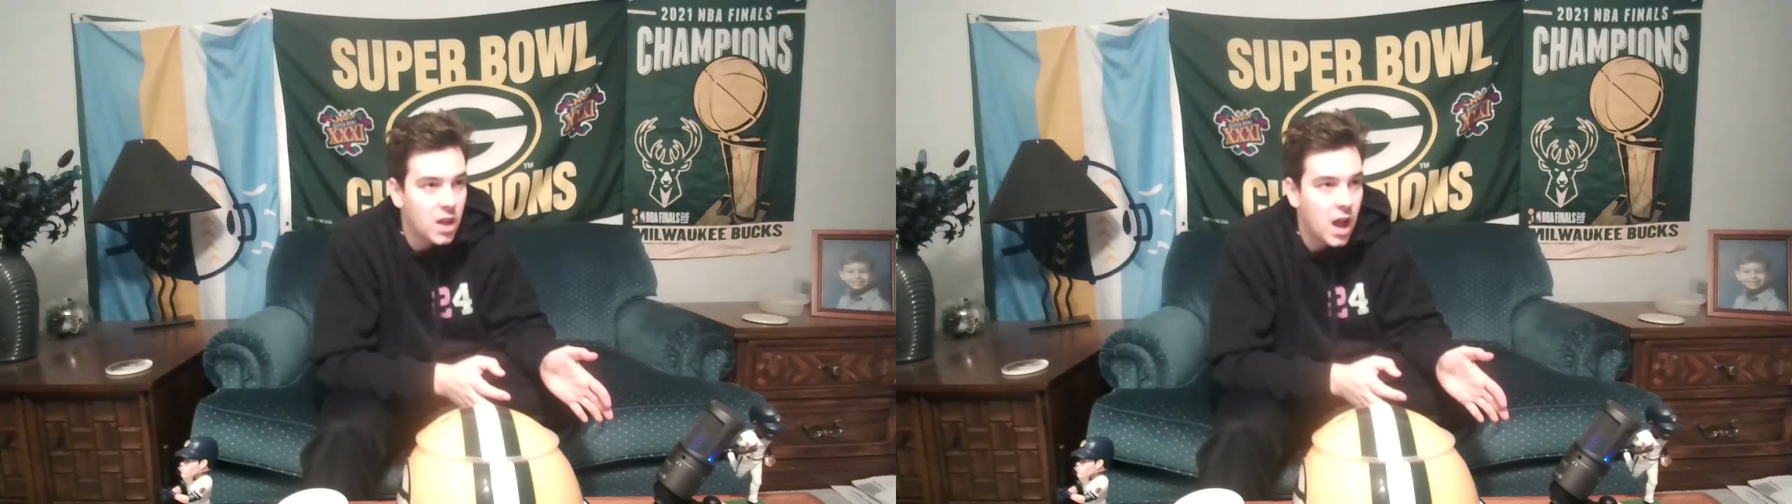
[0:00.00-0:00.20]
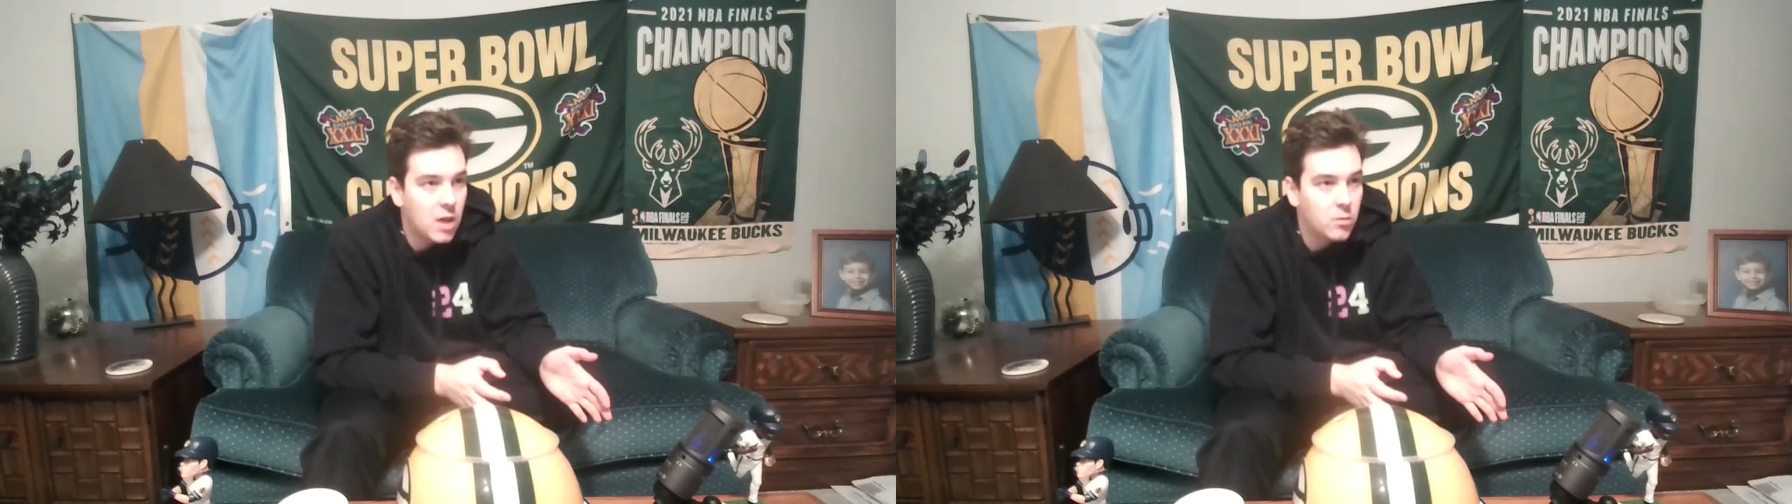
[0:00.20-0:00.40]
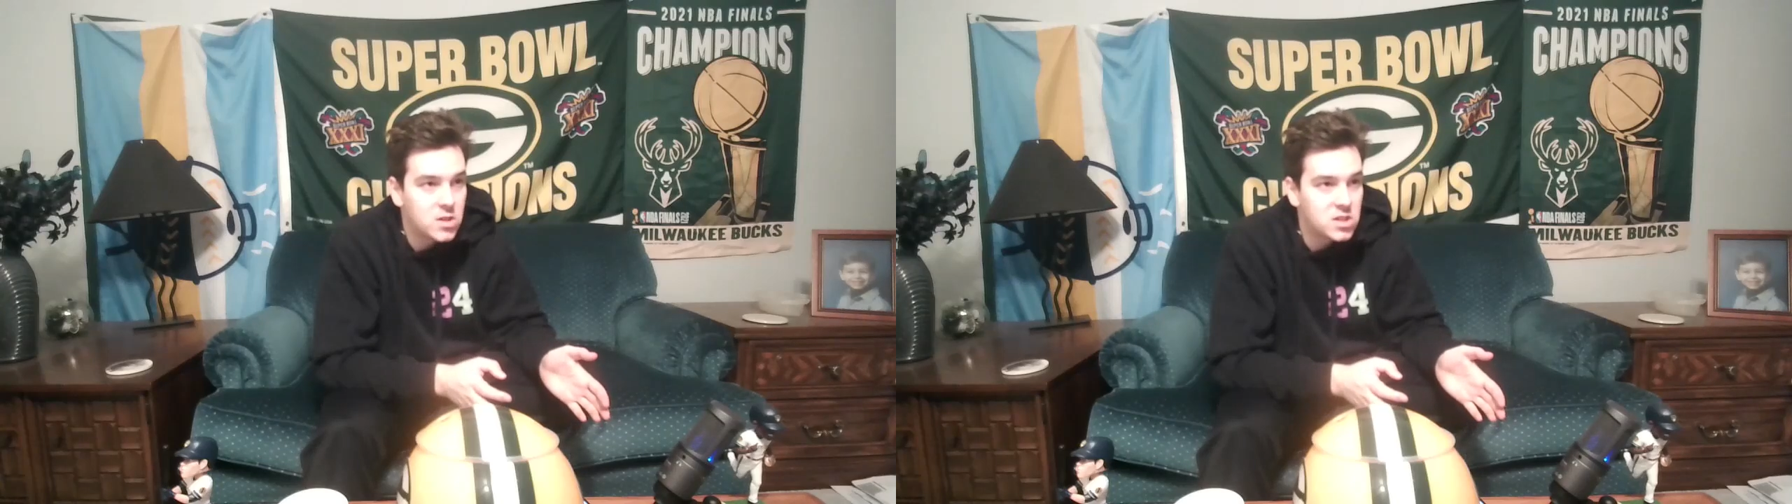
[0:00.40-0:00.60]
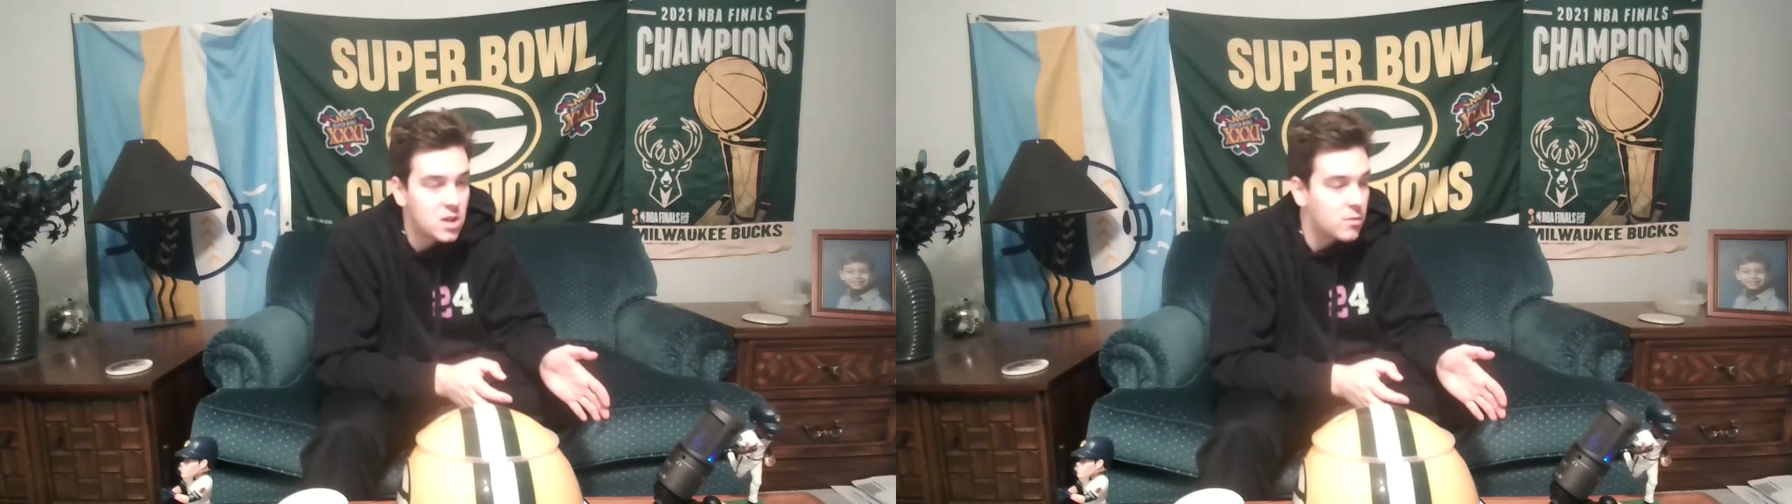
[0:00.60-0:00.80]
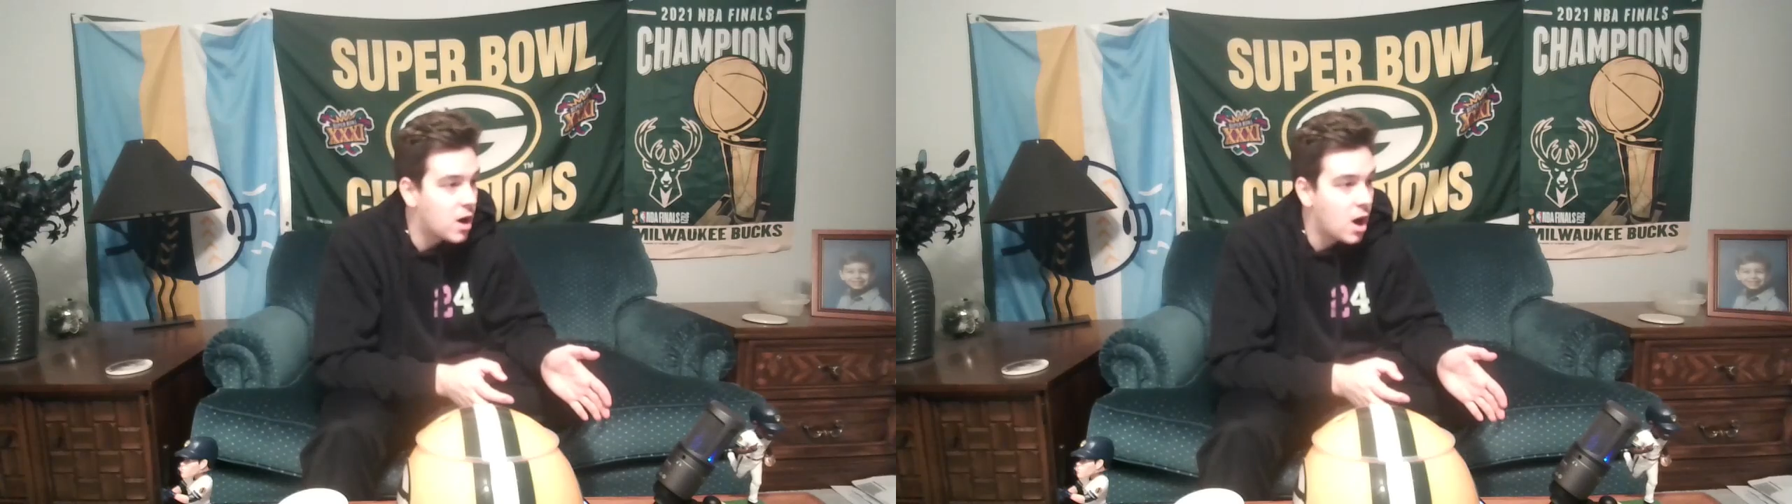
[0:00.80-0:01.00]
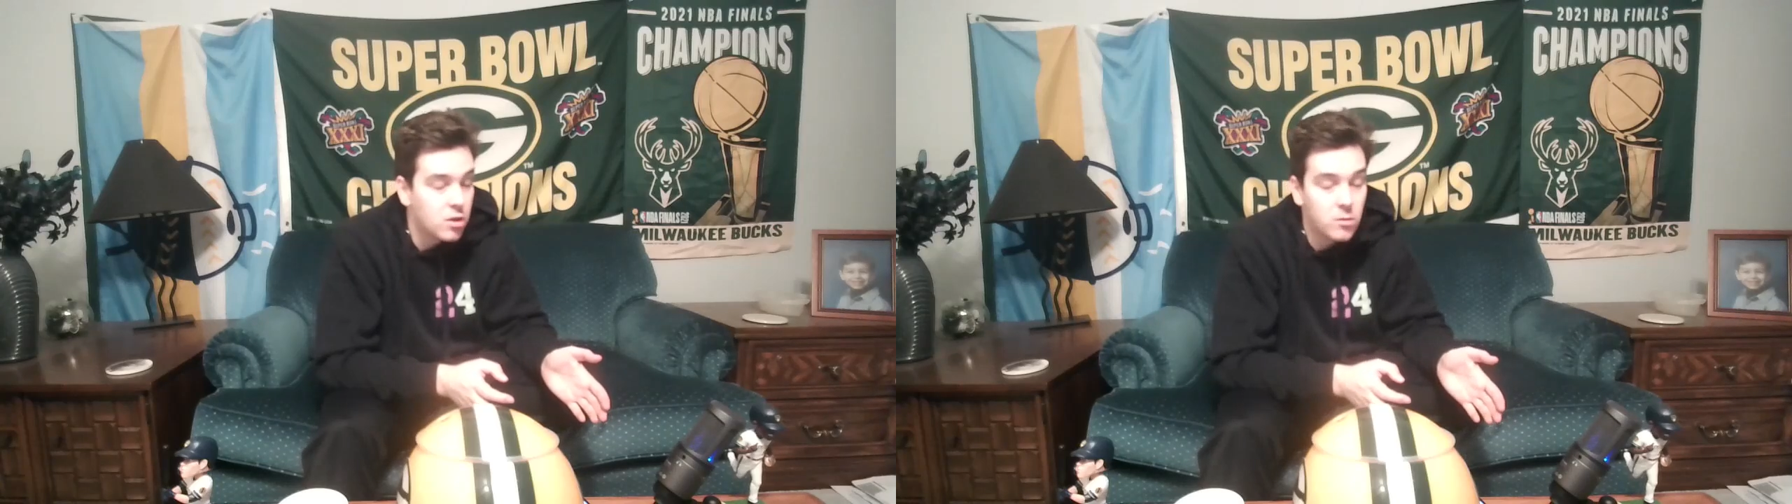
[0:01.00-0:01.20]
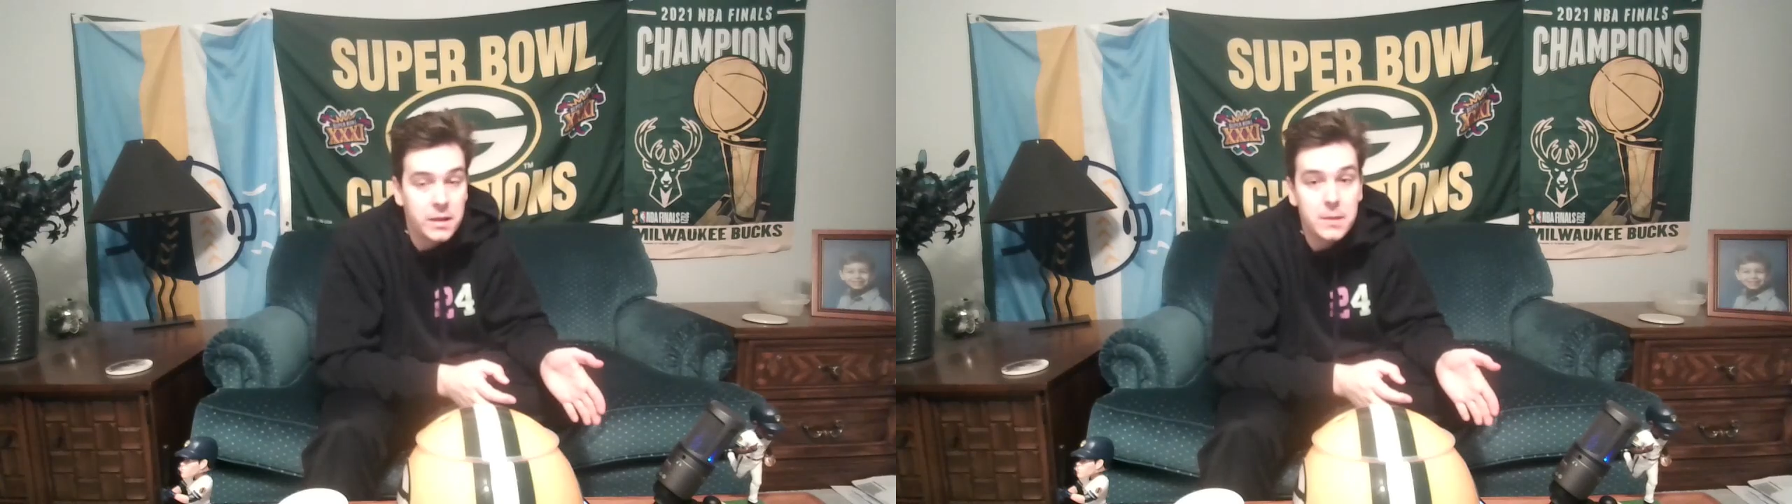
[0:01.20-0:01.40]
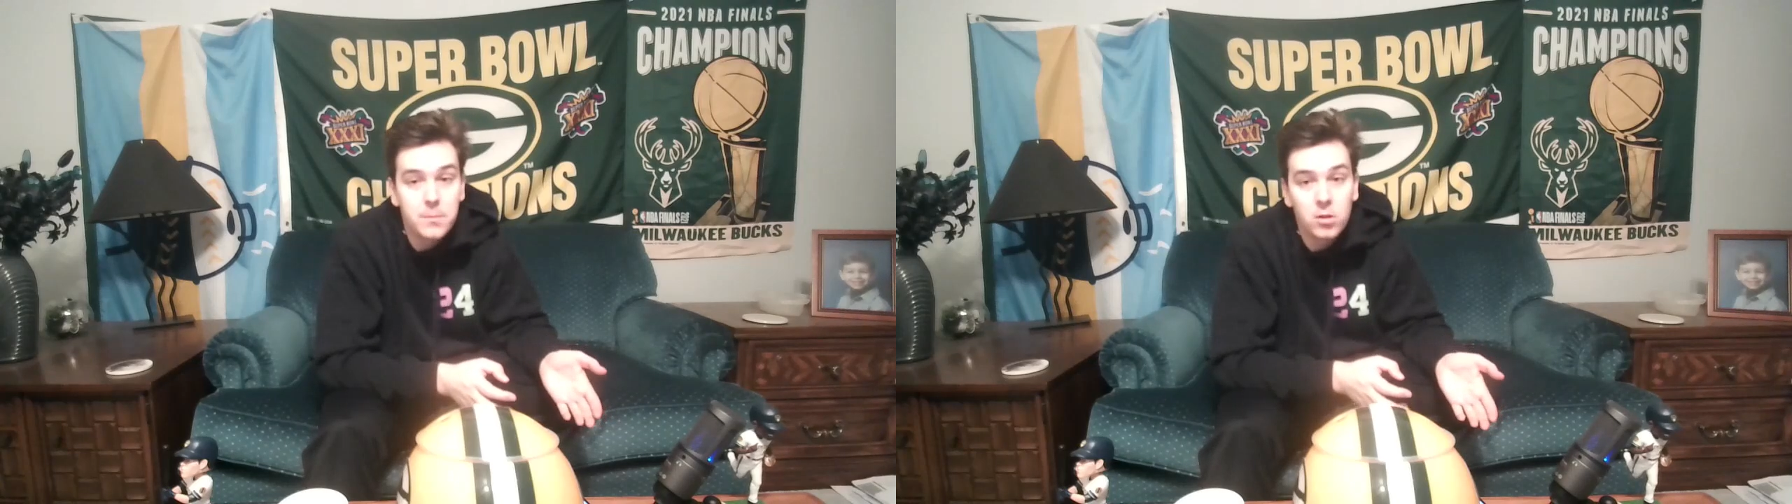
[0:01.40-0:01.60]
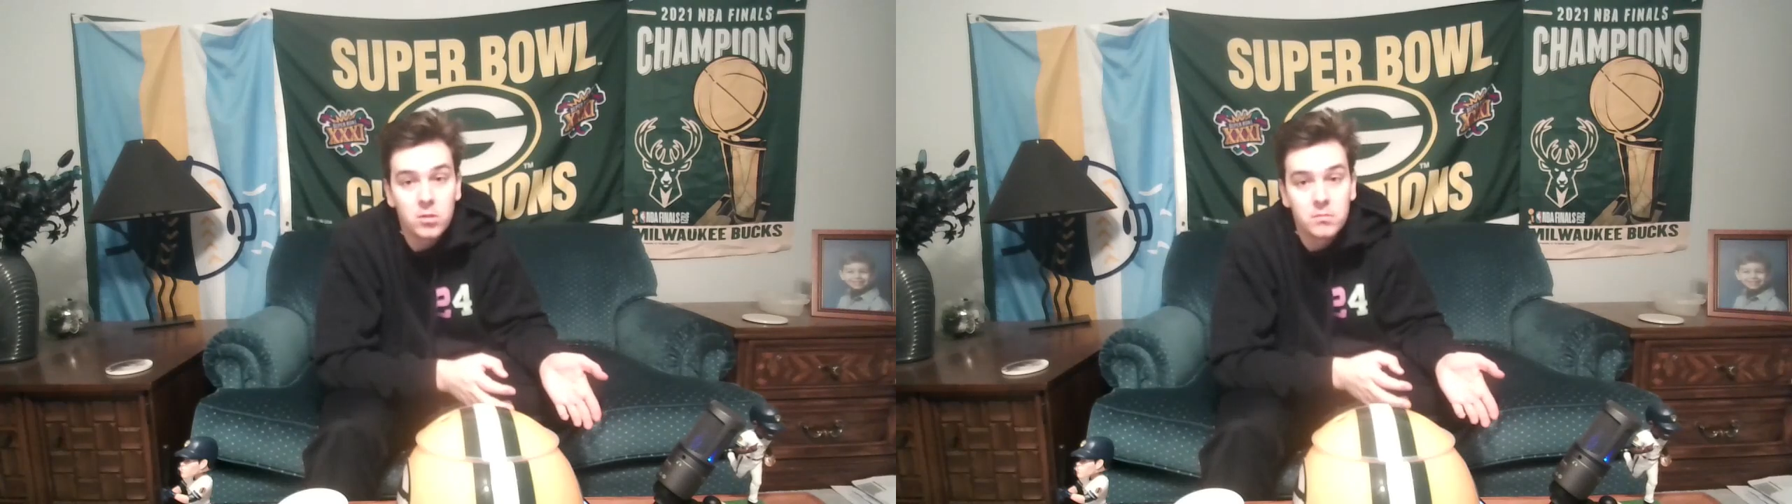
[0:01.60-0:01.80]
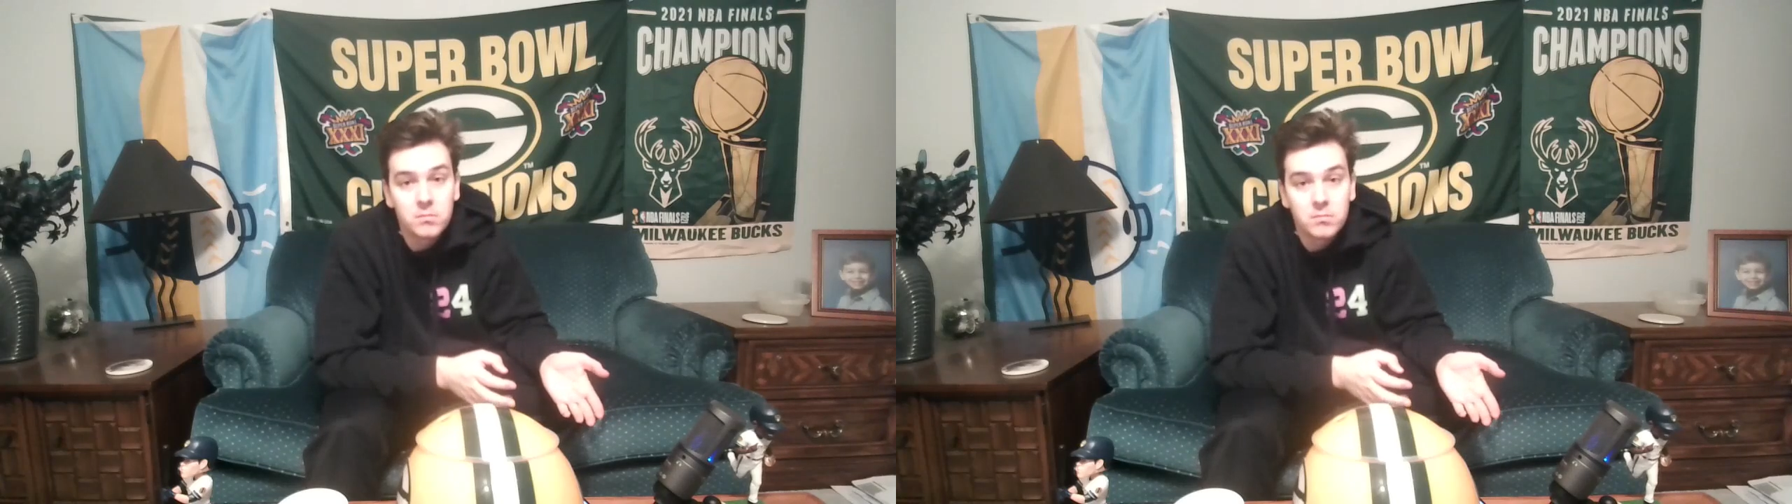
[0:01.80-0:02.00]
I wish there were other people.